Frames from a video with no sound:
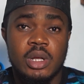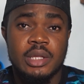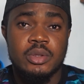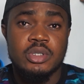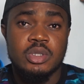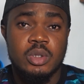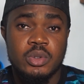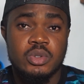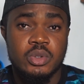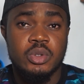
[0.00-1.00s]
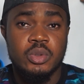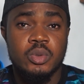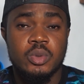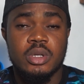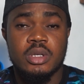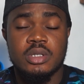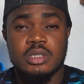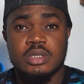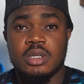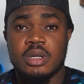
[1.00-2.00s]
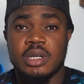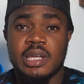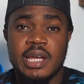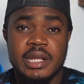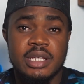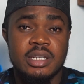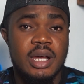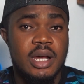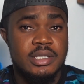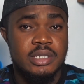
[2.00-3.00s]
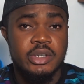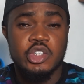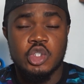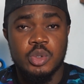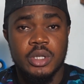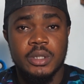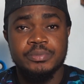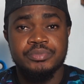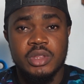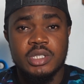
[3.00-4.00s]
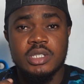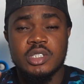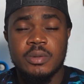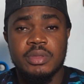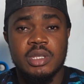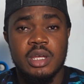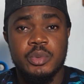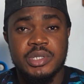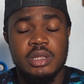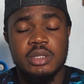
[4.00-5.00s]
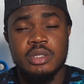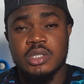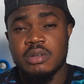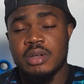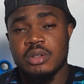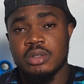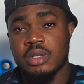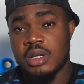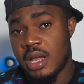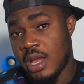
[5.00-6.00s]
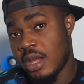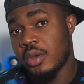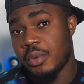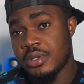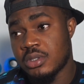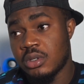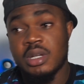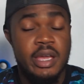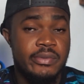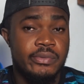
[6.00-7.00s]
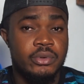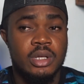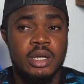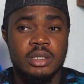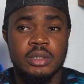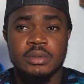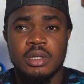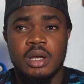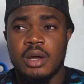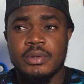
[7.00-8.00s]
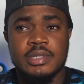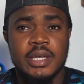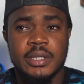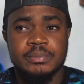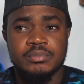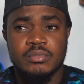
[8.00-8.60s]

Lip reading: I'd like to disclose to you is the guided access trick. This is something I recently discovered on iOS, on iPhone, and I was like,